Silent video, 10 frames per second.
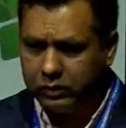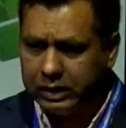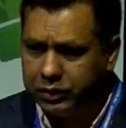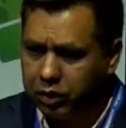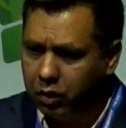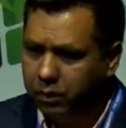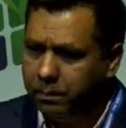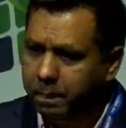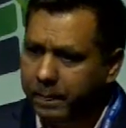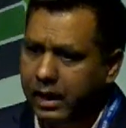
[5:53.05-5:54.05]
So
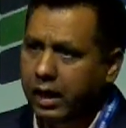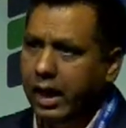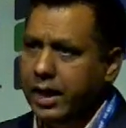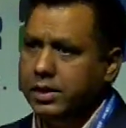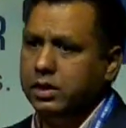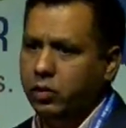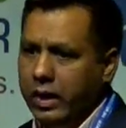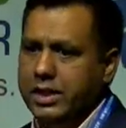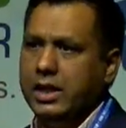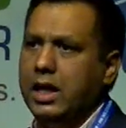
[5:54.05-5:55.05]
it's
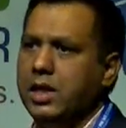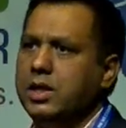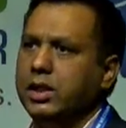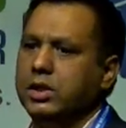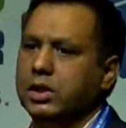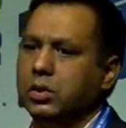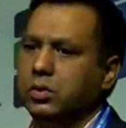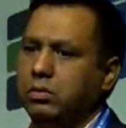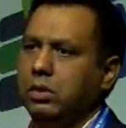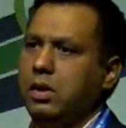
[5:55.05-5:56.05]
quite challenging to
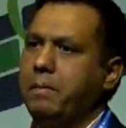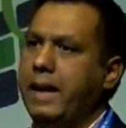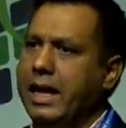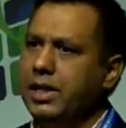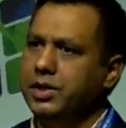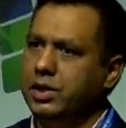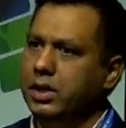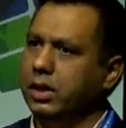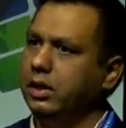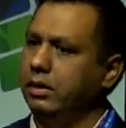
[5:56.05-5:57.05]
manage
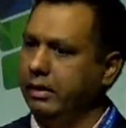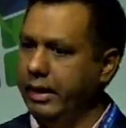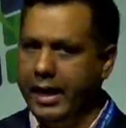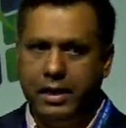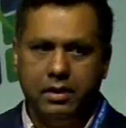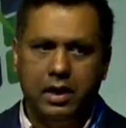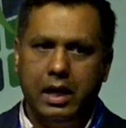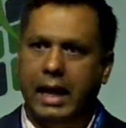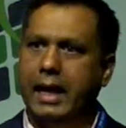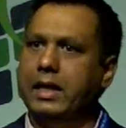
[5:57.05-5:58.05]
the grain
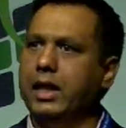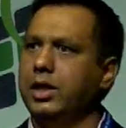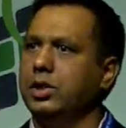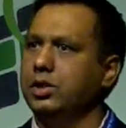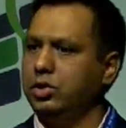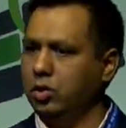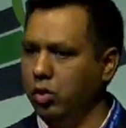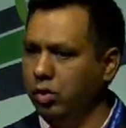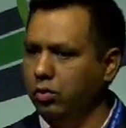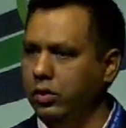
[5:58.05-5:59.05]
and then
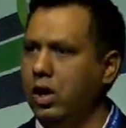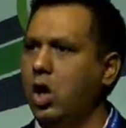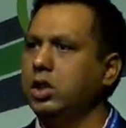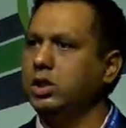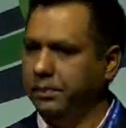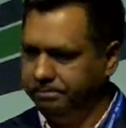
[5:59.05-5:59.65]
store long term.